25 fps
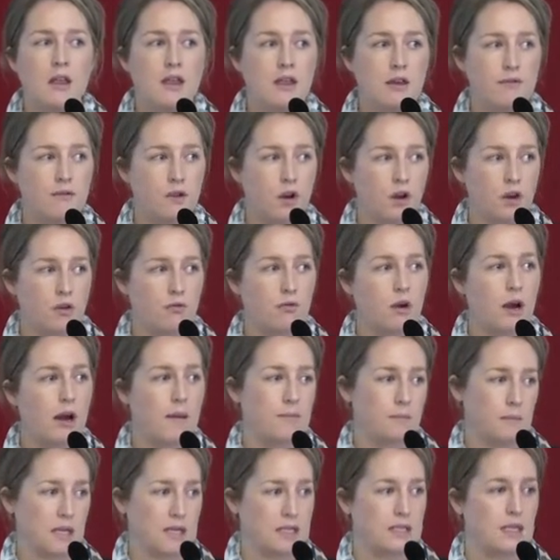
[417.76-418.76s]
they've got a right
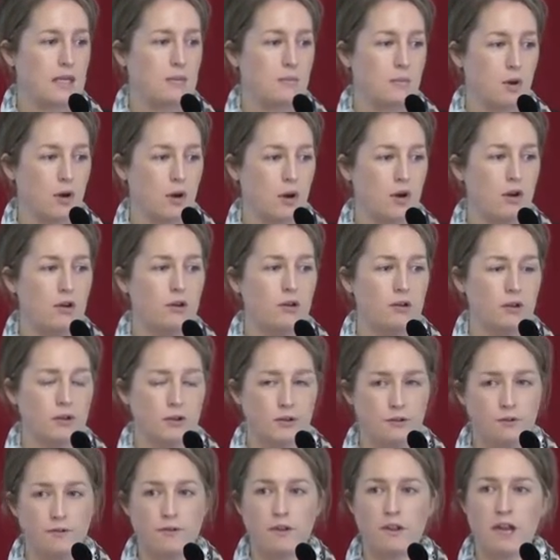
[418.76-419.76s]
mixing pot
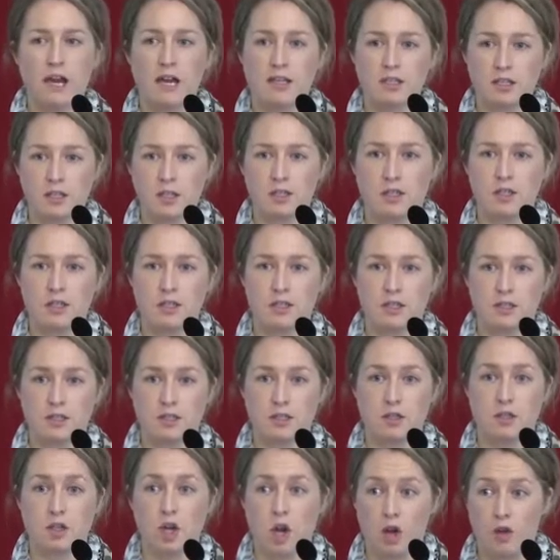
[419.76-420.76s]
for that to
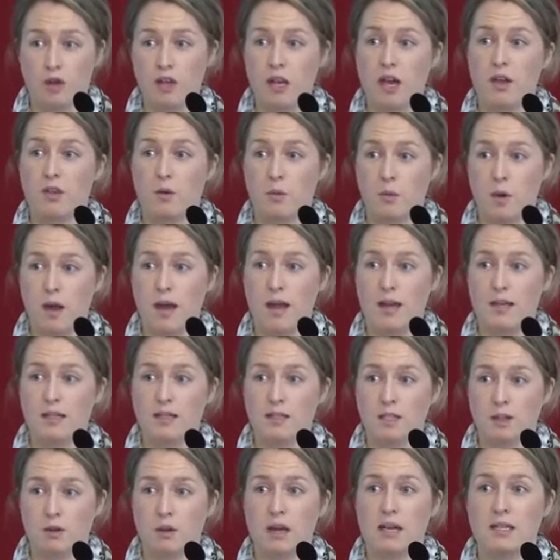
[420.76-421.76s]
just go the other way.
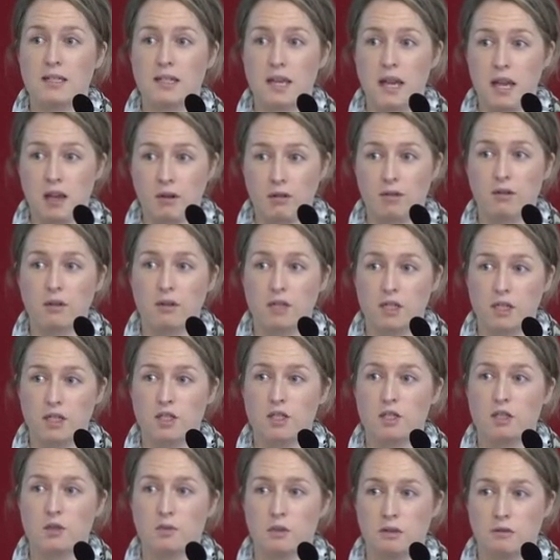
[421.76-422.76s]
So as health
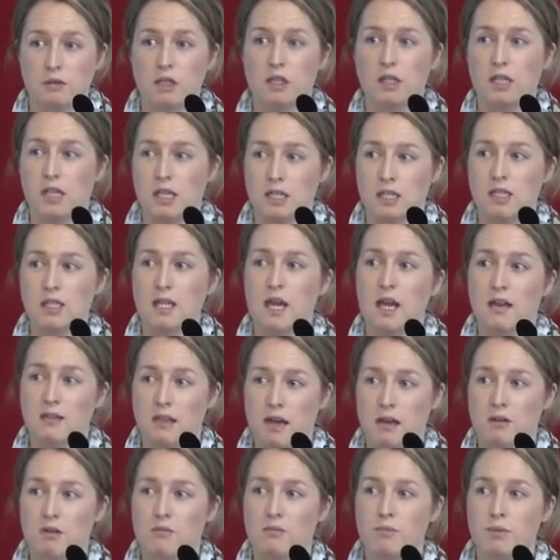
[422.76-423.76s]
clinicians, we really need to take
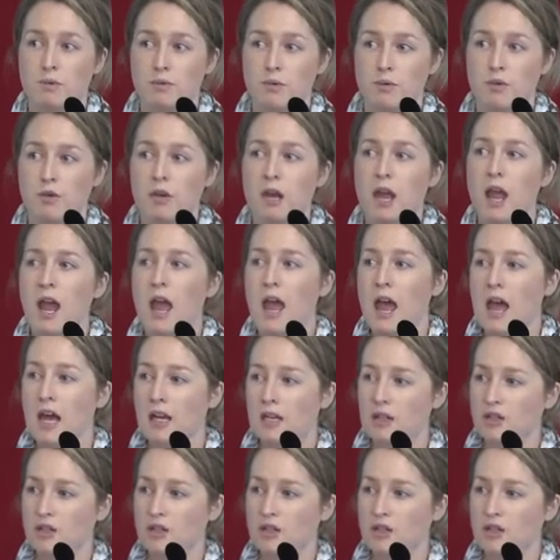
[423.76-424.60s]
that on board and